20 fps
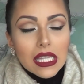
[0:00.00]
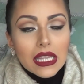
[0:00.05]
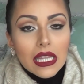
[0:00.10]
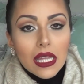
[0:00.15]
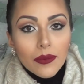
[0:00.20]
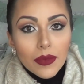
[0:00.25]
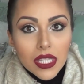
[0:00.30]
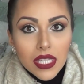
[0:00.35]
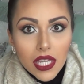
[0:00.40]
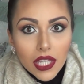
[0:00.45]
And
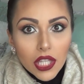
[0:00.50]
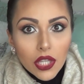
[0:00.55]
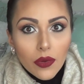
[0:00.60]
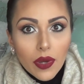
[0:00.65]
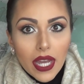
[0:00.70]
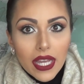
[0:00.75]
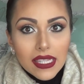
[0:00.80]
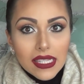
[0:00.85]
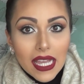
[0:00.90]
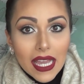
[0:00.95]
let me tell you
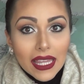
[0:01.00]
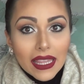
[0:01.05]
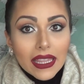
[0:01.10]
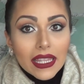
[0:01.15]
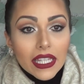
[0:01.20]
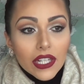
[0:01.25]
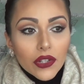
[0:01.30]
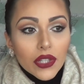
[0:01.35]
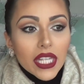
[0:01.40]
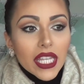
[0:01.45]
guys, I
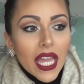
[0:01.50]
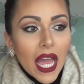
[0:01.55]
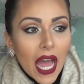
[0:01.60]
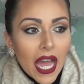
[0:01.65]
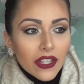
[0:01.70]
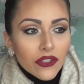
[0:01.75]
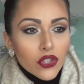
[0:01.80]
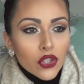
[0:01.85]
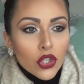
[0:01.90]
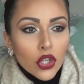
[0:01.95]
literally
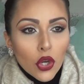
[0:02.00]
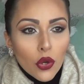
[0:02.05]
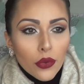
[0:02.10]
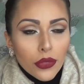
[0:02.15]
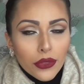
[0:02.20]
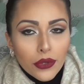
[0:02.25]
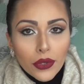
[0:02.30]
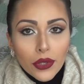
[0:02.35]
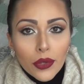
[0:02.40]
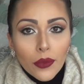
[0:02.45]
had to go
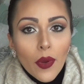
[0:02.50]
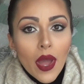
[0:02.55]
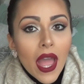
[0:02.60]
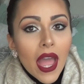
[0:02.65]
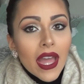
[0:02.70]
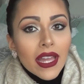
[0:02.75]
through